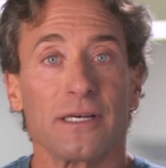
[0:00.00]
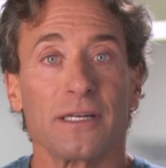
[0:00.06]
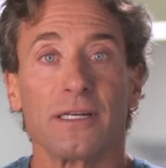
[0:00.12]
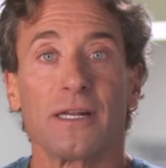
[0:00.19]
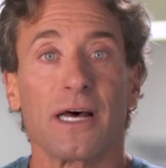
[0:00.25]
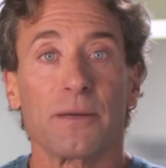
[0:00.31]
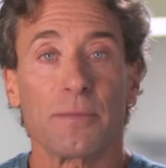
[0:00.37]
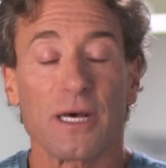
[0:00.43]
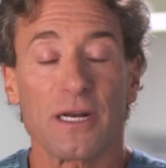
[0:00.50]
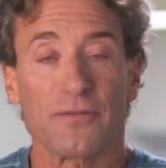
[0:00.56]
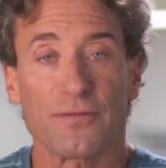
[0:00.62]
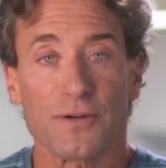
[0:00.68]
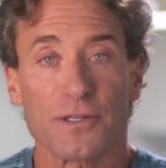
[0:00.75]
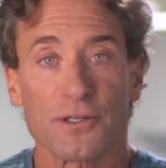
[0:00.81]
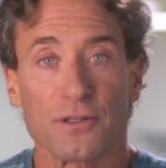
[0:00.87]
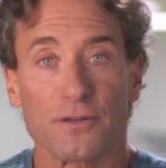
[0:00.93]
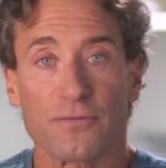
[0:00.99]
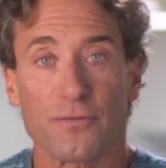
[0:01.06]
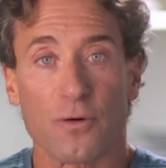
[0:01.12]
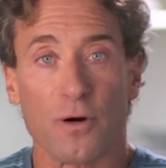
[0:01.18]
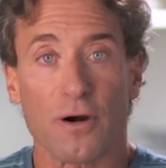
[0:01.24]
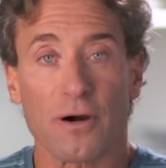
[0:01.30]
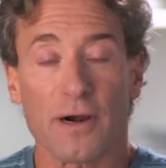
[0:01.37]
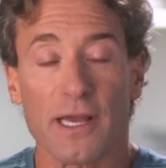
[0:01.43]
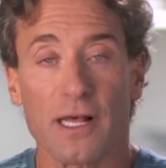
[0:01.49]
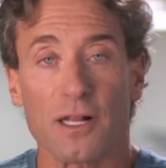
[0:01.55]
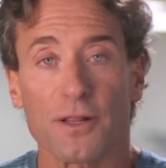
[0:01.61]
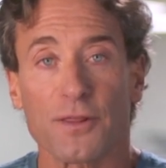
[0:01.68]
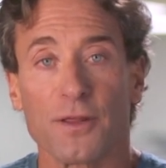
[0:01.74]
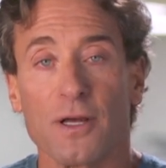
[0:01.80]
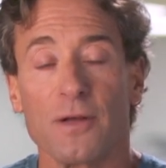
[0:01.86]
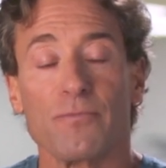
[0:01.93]
not beneficial for our
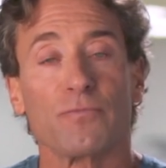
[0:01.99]
health.